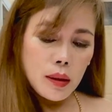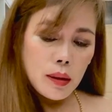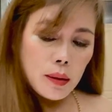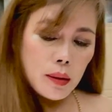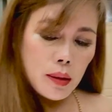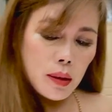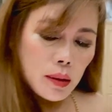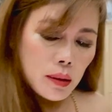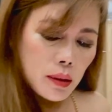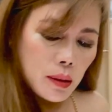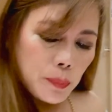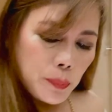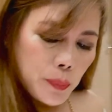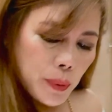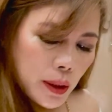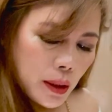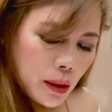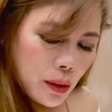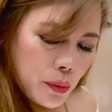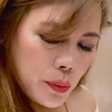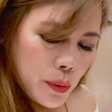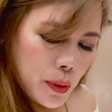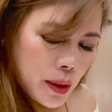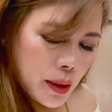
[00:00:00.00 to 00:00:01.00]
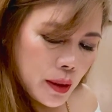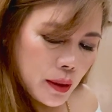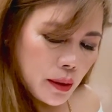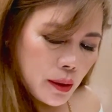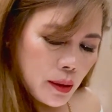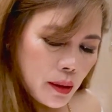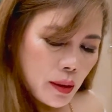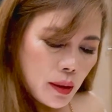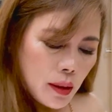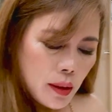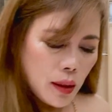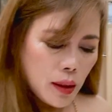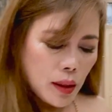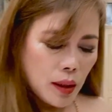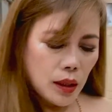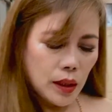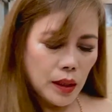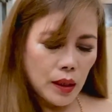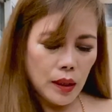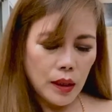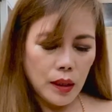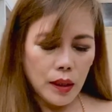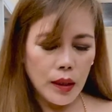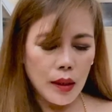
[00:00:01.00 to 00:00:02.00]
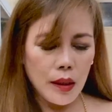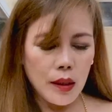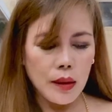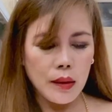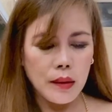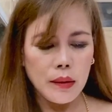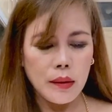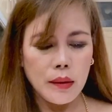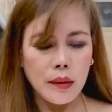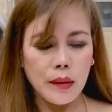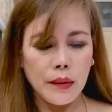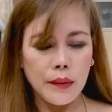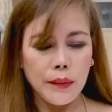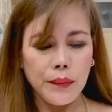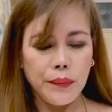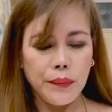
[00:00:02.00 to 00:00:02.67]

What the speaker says: the pink one. And